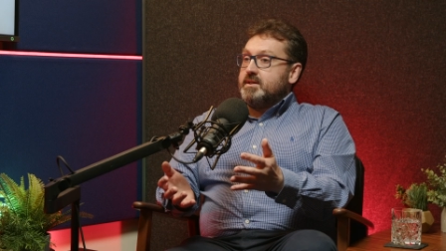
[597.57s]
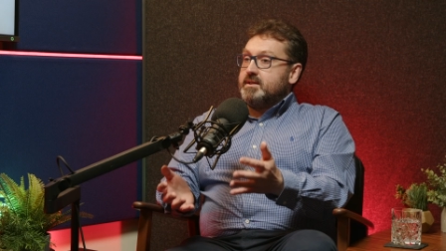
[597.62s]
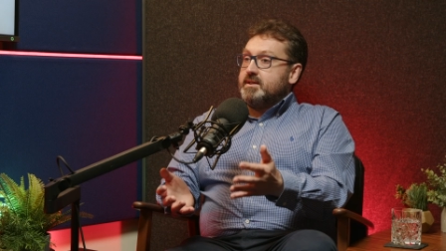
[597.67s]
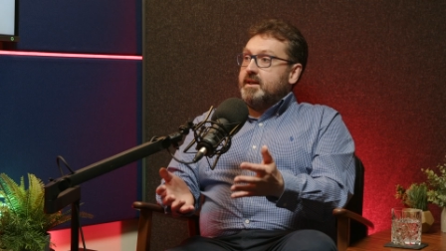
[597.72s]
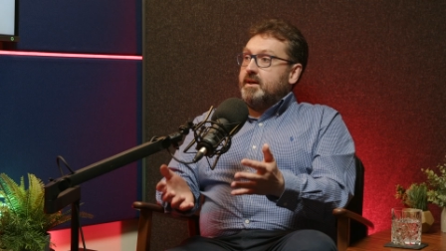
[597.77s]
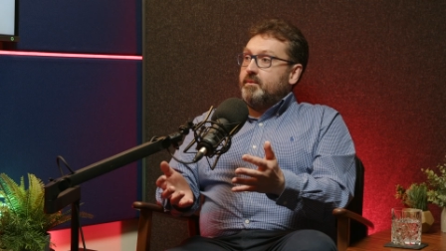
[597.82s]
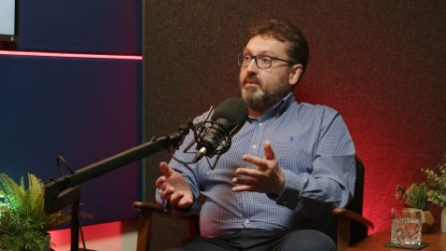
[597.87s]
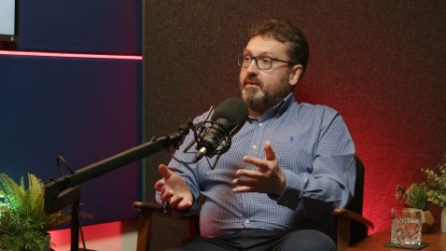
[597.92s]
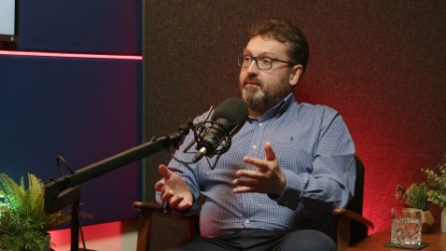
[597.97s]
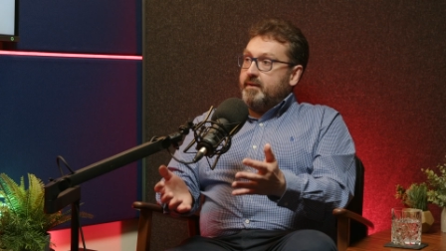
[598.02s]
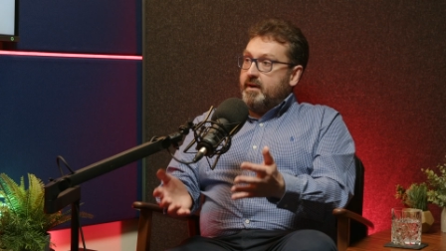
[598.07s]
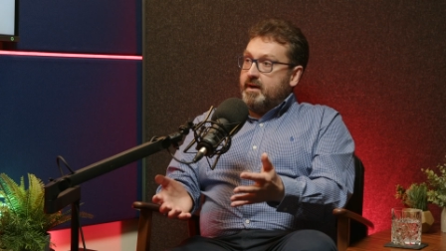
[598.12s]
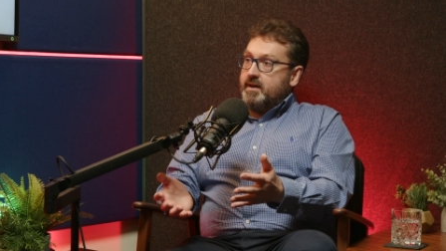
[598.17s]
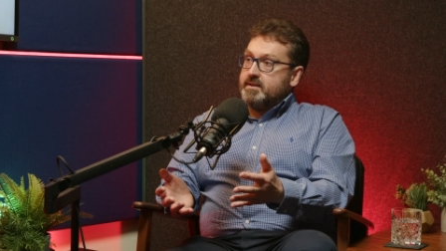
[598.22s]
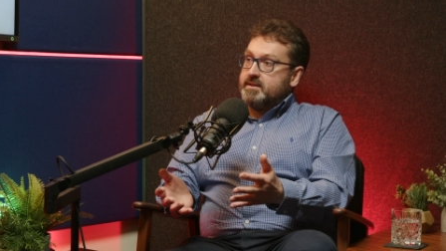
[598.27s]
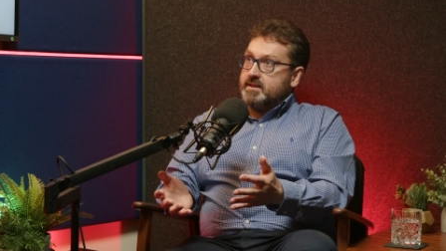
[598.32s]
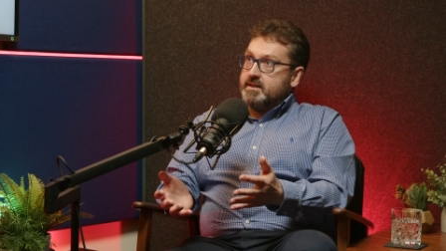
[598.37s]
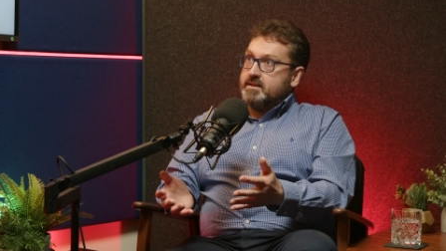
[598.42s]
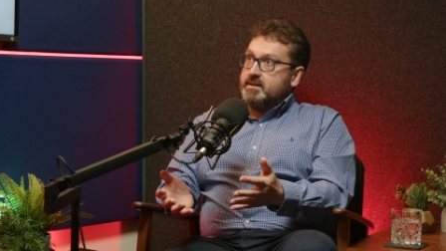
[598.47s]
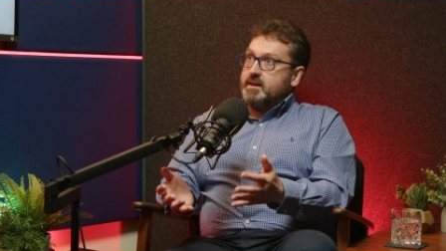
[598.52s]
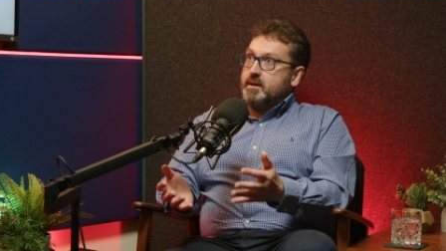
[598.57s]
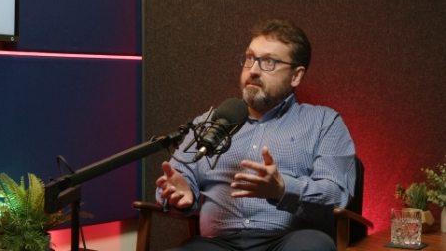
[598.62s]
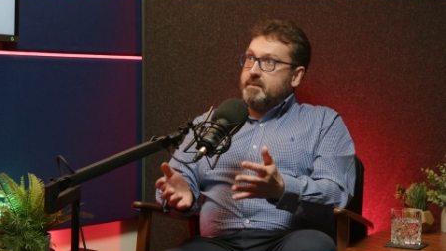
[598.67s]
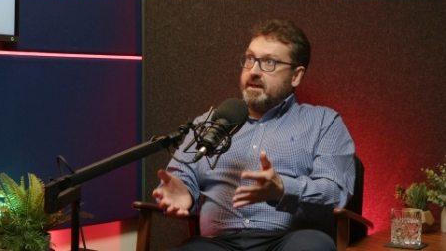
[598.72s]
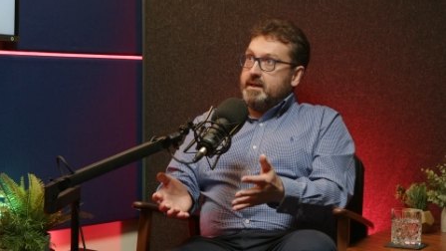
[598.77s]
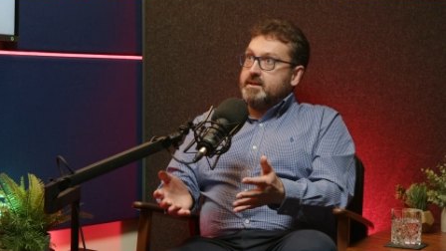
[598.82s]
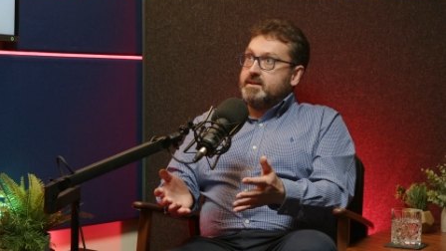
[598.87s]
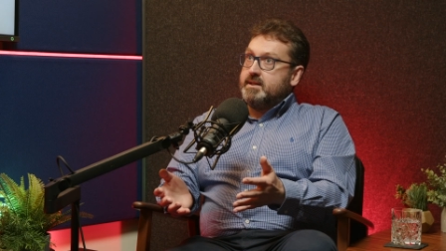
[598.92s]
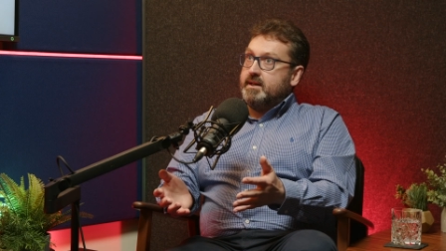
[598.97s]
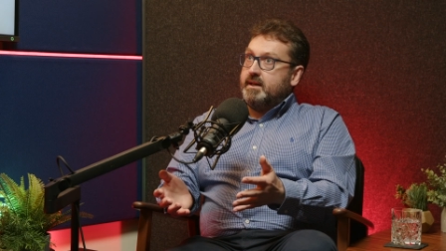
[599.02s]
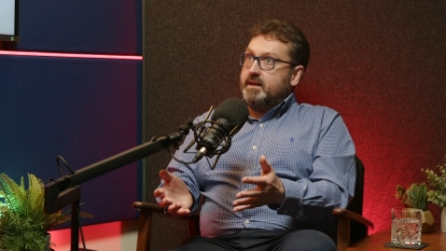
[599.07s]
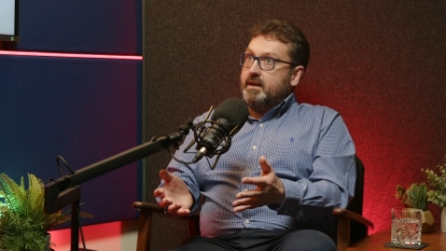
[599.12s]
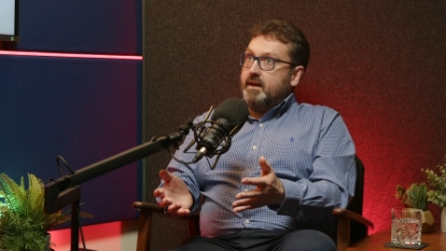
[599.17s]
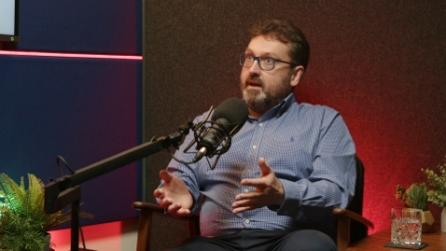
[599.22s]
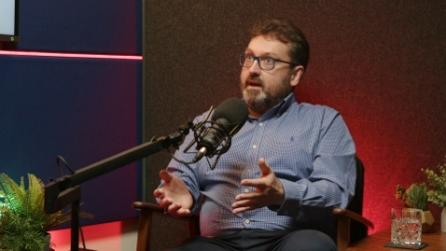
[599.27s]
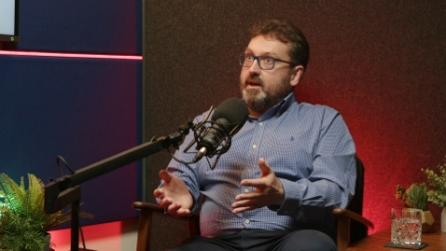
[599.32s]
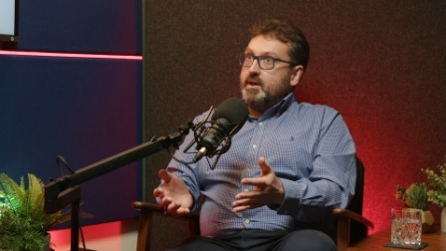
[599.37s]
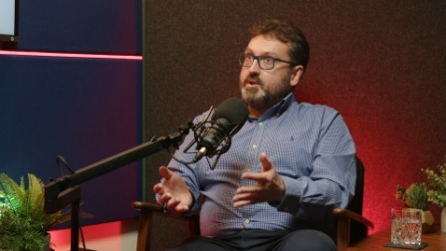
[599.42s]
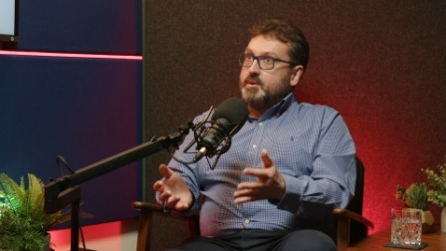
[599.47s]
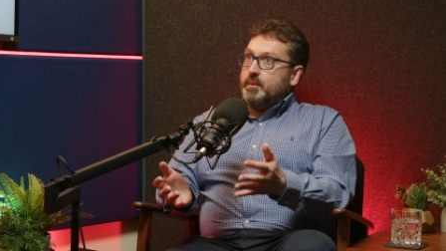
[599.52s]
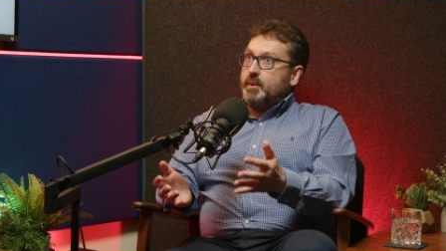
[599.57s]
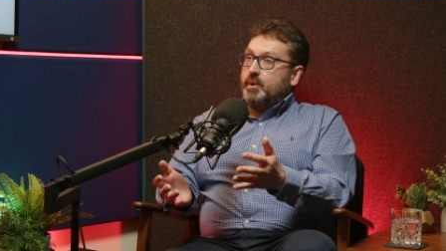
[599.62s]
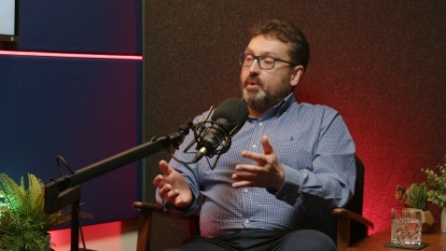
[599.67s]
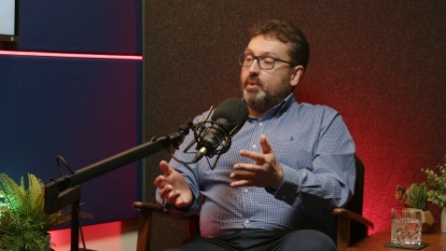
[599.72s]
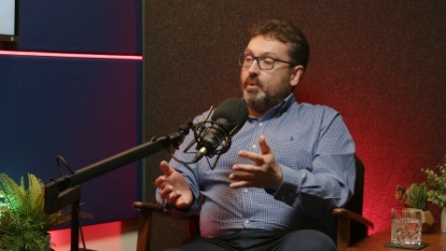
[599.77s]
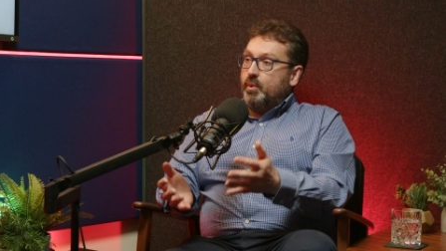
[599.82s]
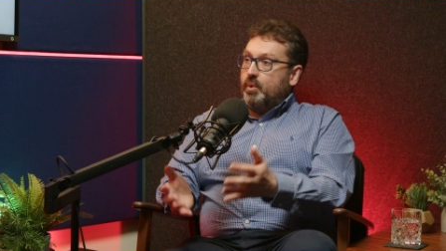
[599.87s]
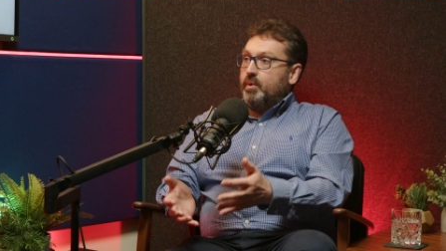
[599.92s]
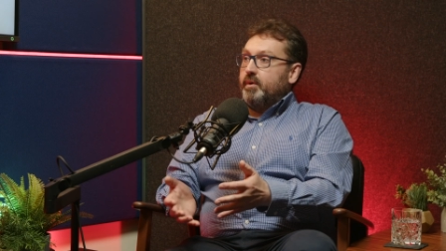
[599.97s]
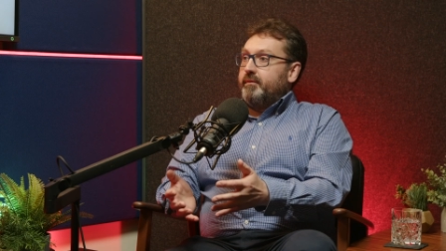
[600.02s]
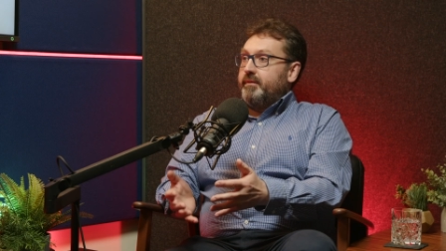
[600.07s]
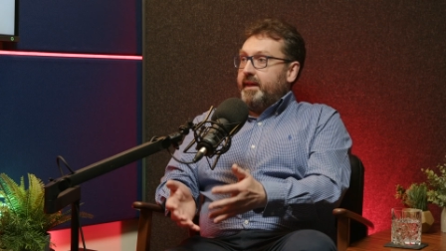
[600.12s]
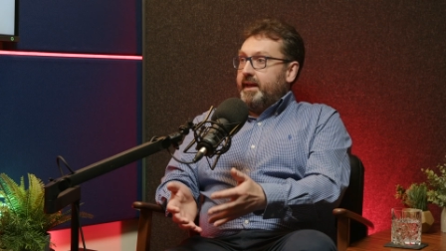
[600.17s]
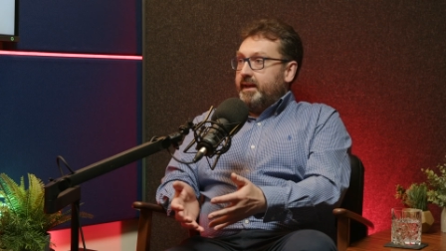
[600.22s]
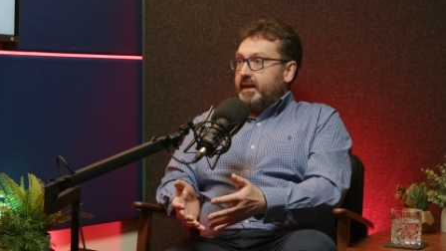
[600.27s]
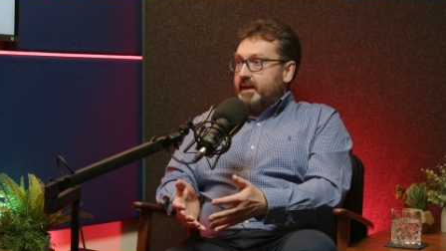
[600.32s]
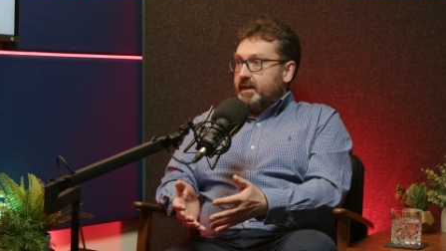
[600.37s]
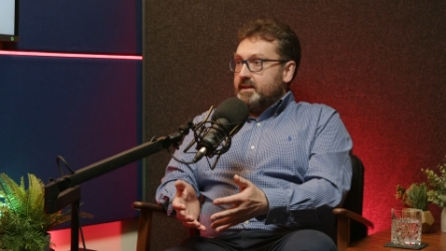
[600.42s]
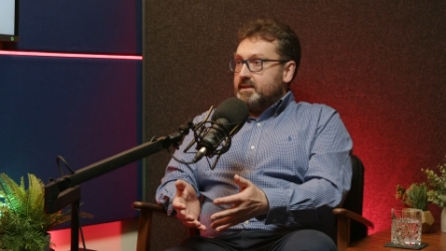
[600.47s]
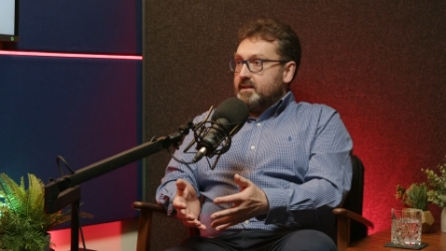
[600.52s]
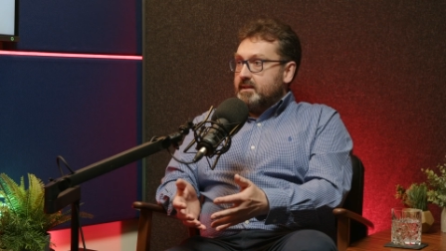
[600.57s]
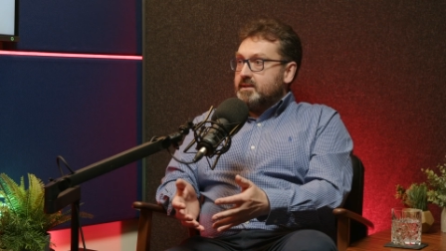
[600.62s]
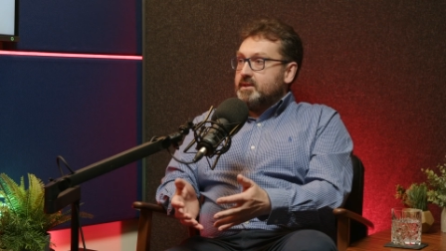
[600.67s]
are seeing with Vast is the ability to put all of their data,